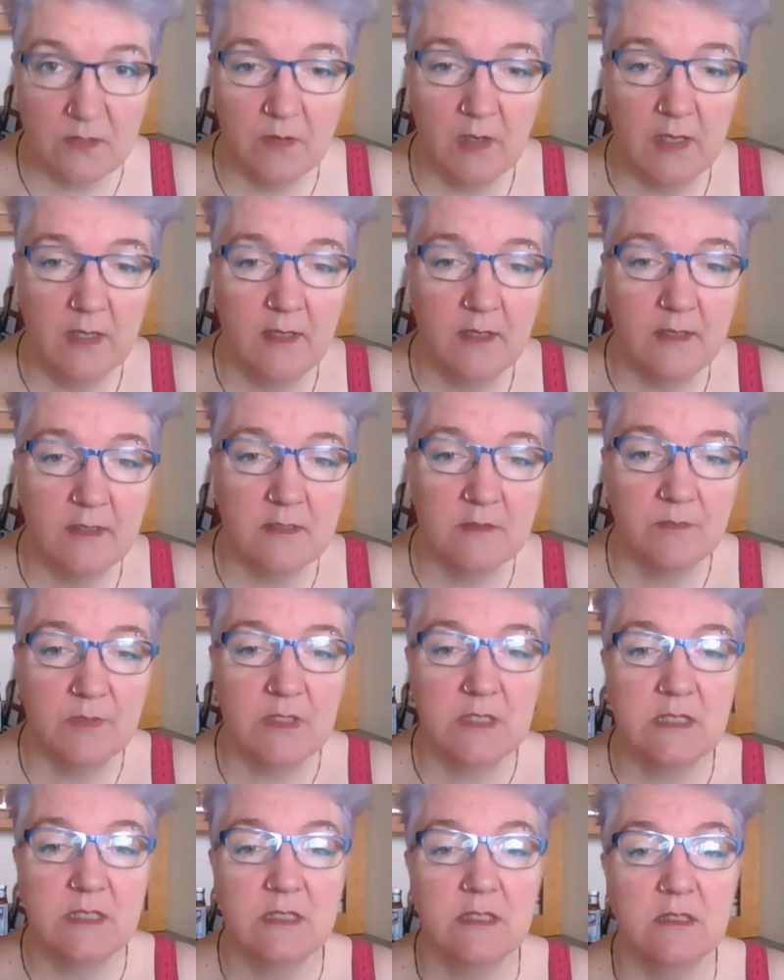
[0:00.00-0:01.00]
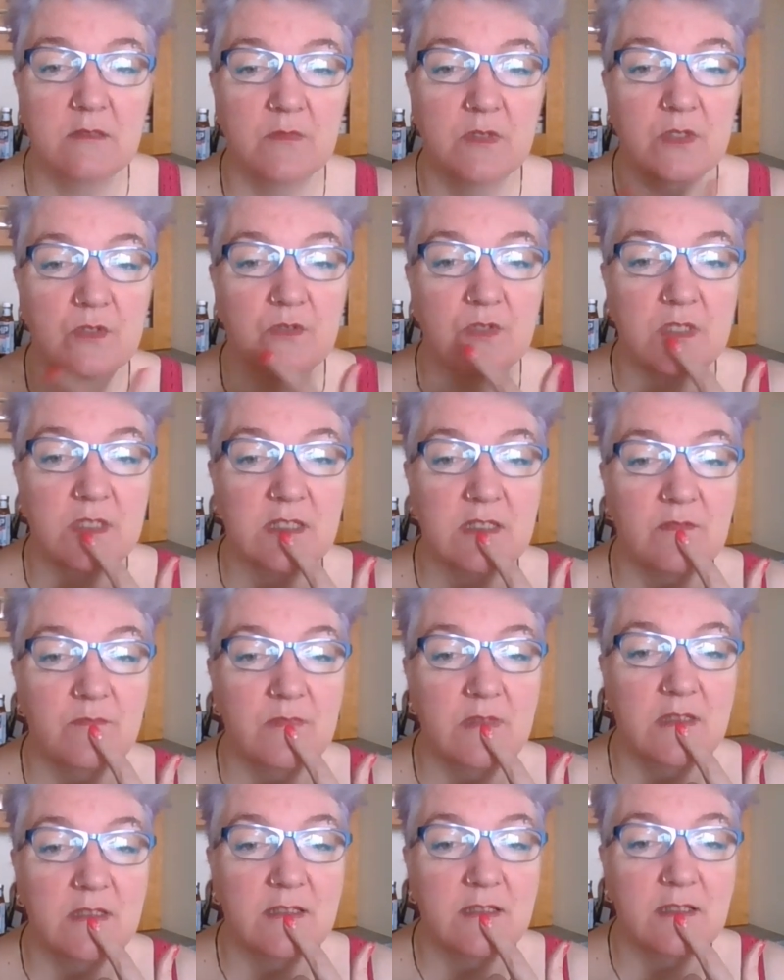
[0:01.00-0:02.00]
quite nice. My daughter's given
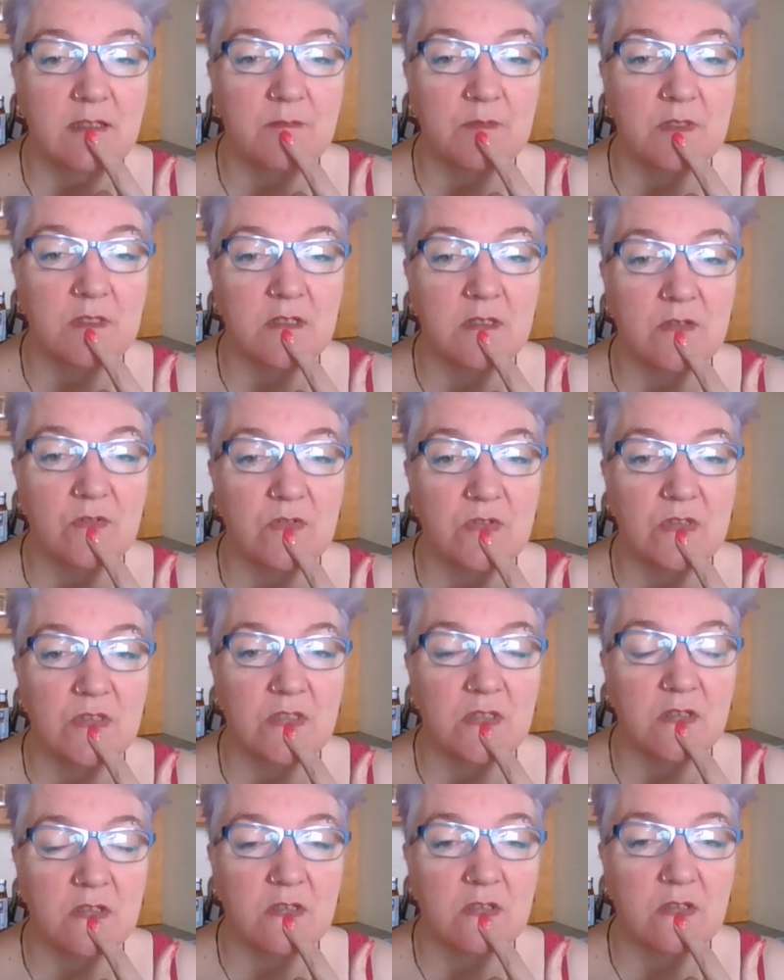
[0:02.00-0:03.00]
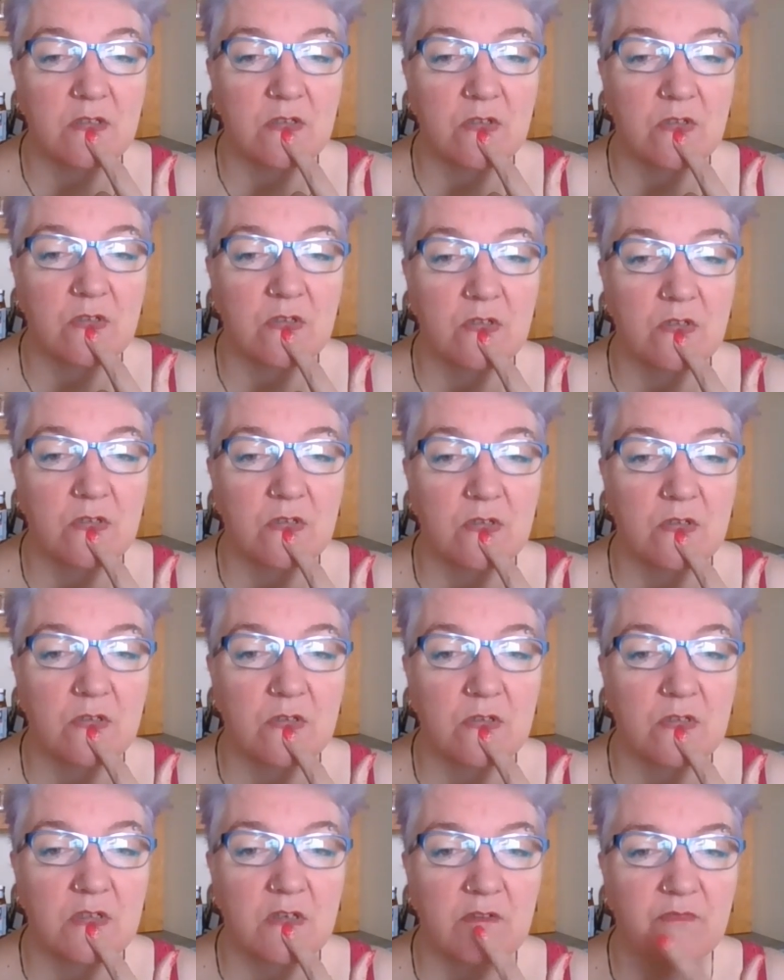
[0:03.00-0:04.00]
me this lipstick, which is a
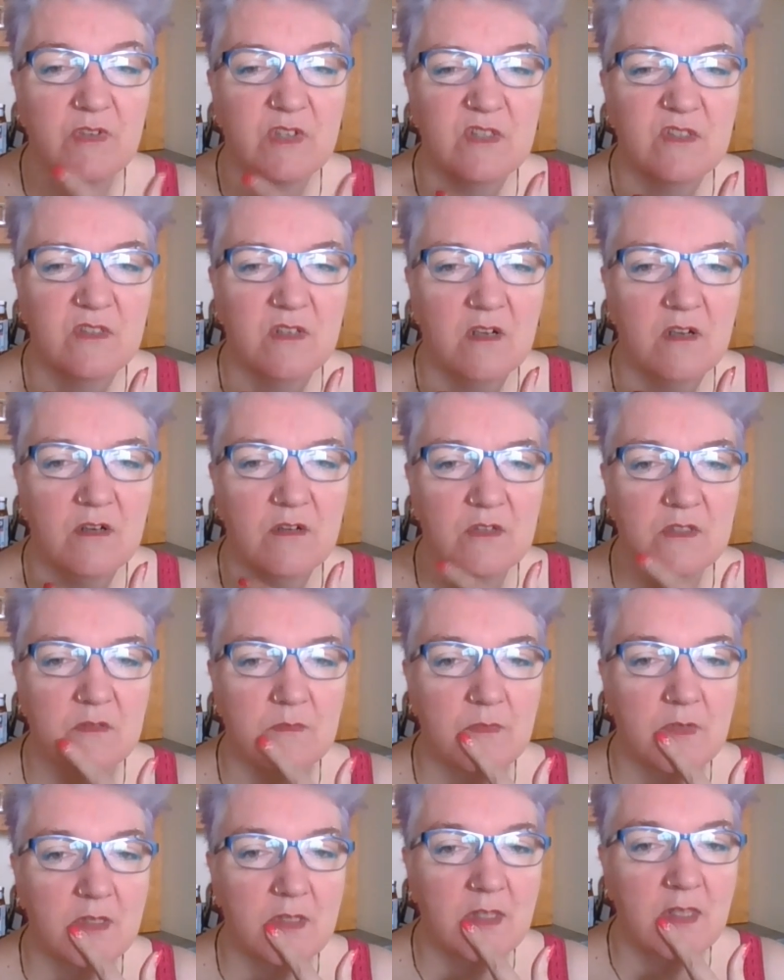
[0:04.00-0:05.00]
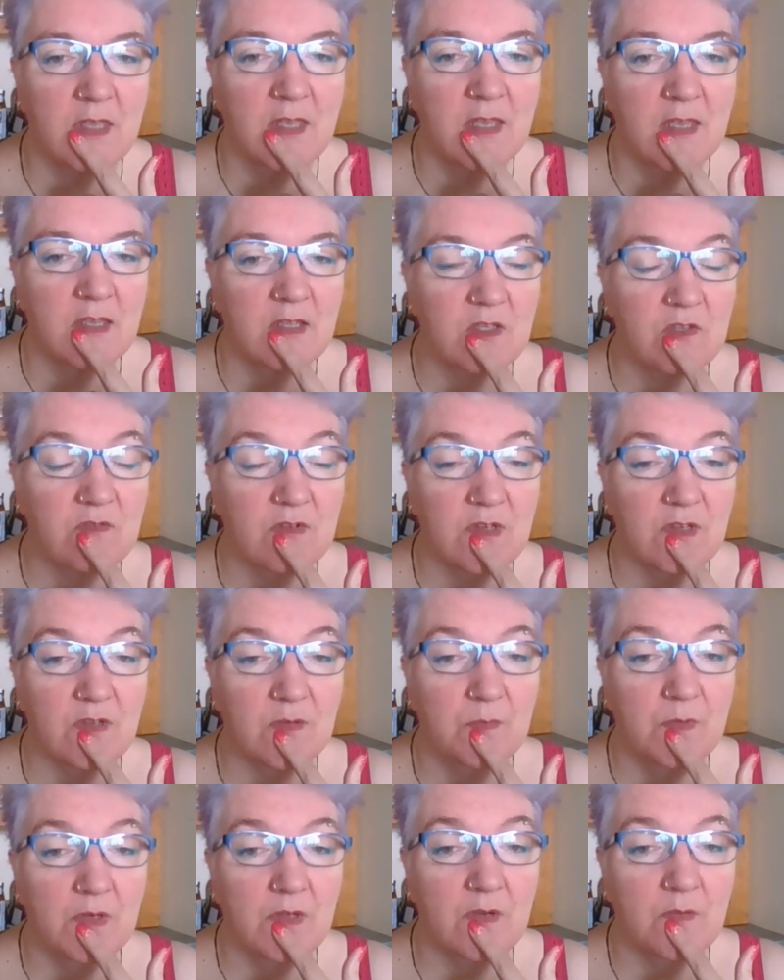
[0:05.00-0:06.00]
Jeffree Star or something. It's really
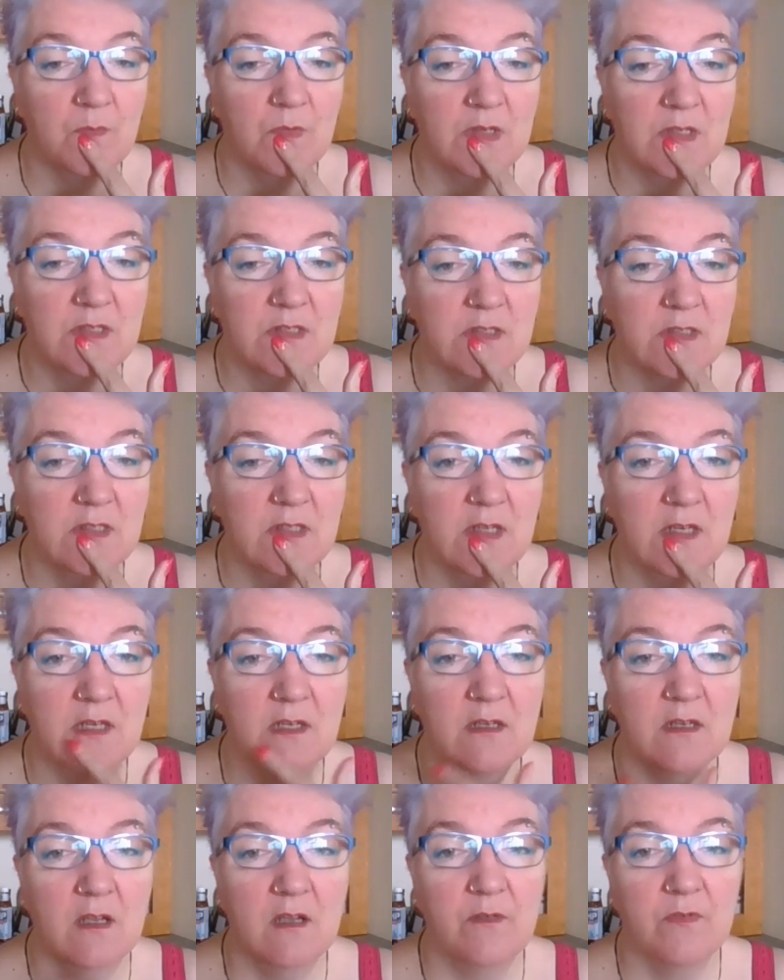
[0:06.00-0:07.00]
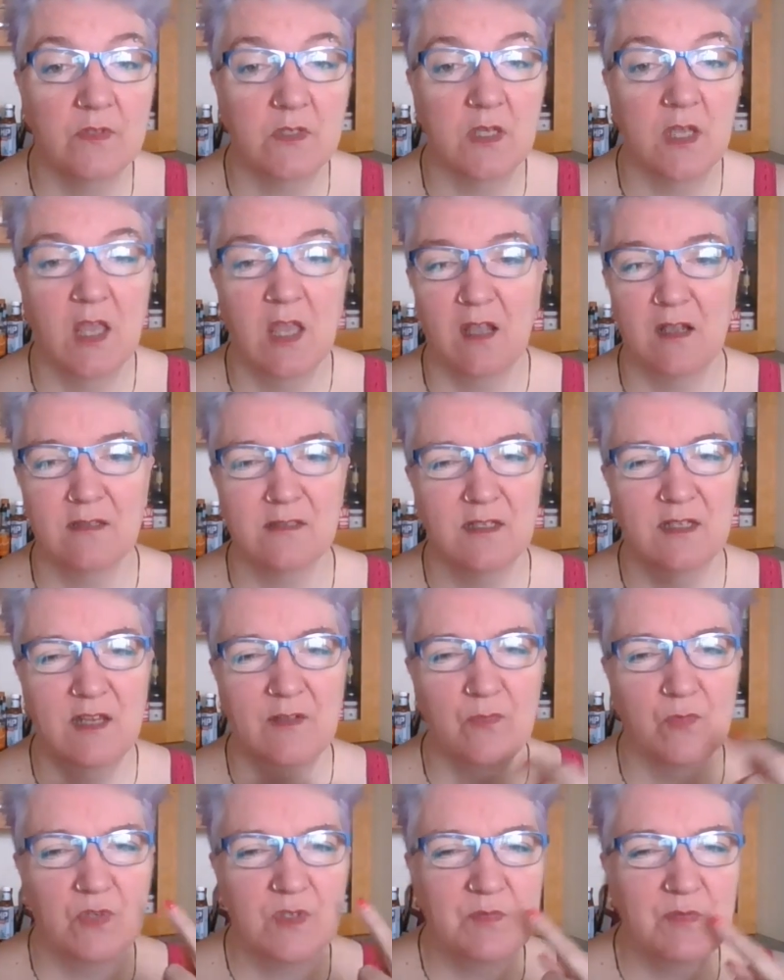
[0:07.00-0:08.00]
good. Put it on once, and then I don't have to, because I
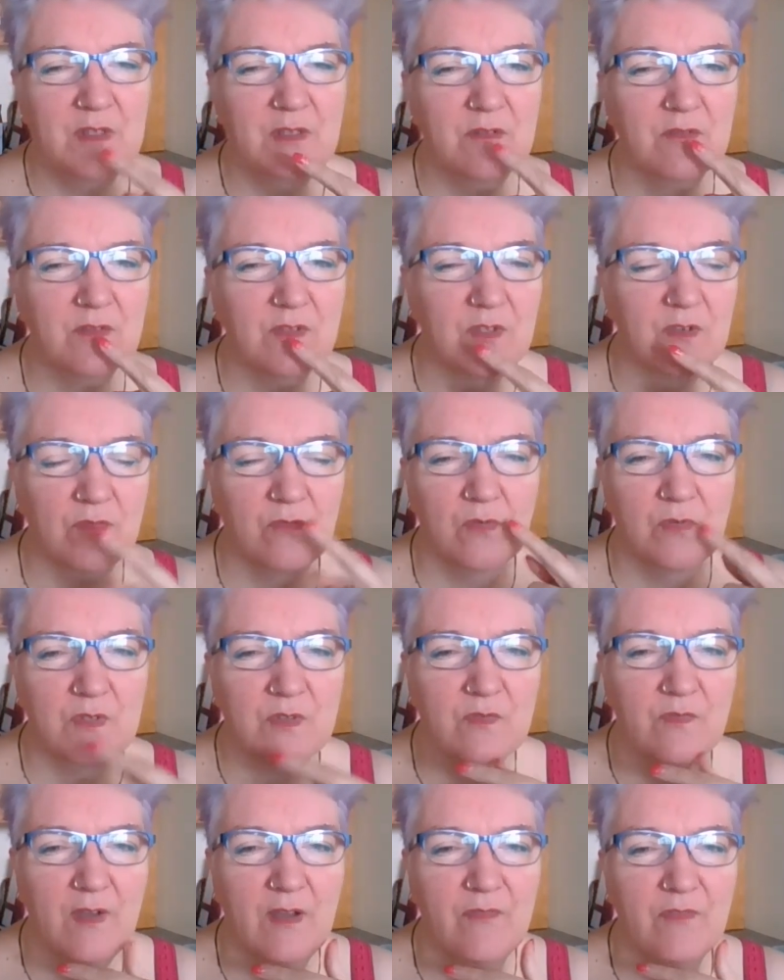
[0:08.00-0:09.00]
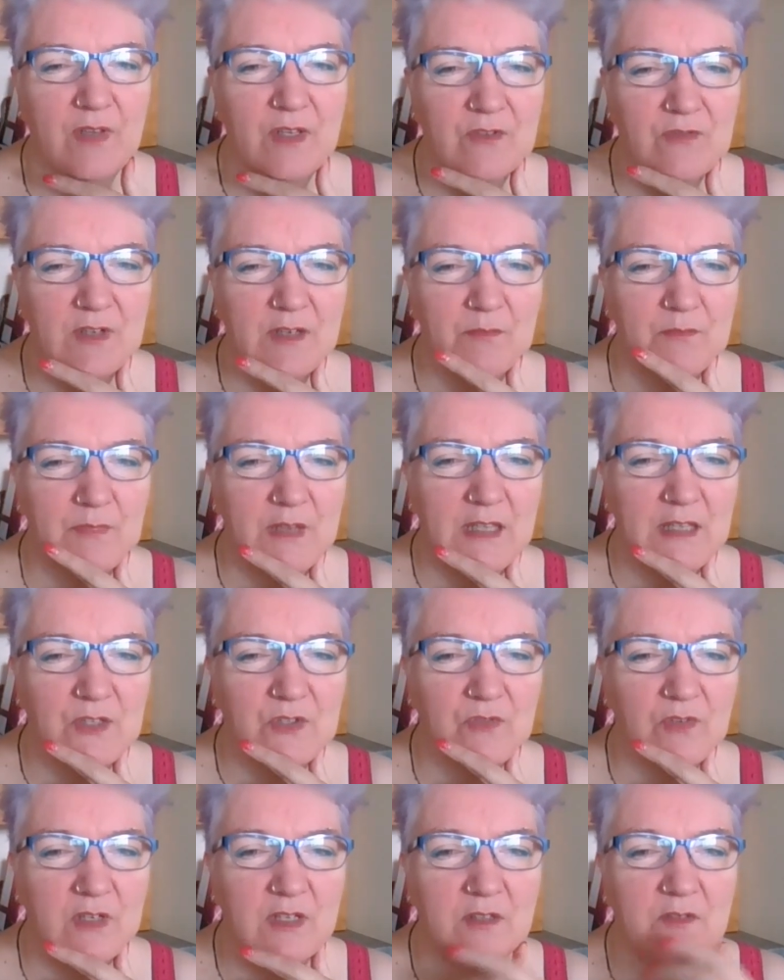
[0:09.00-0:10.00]
never want to be sort of always faffing trying to make
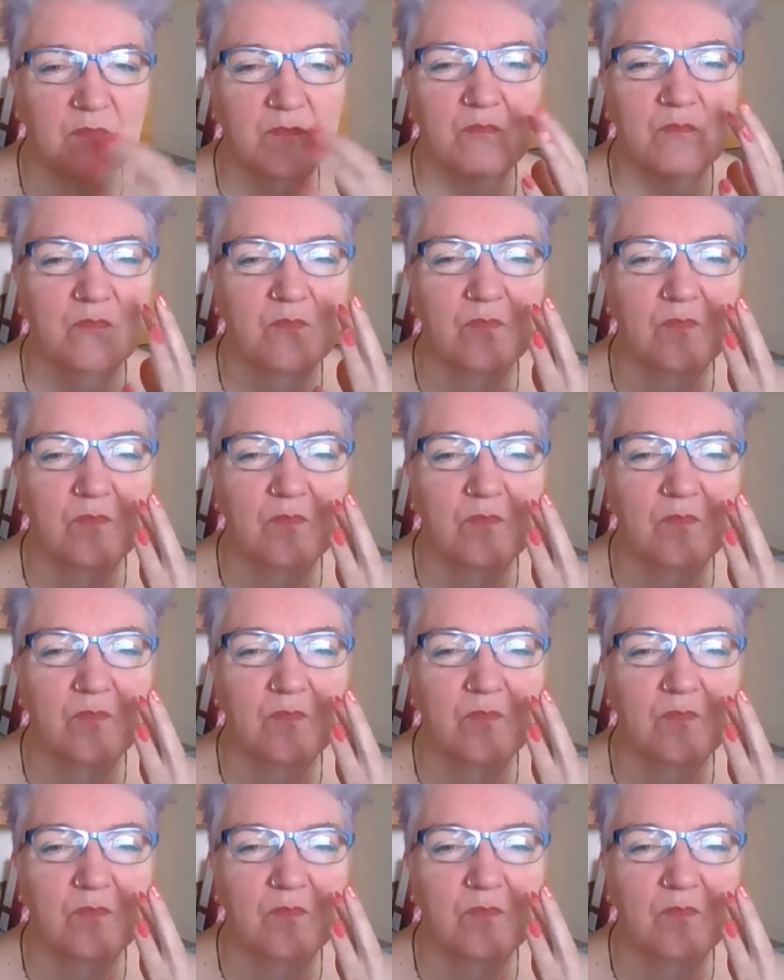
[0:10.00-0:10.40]
sure it doesn't,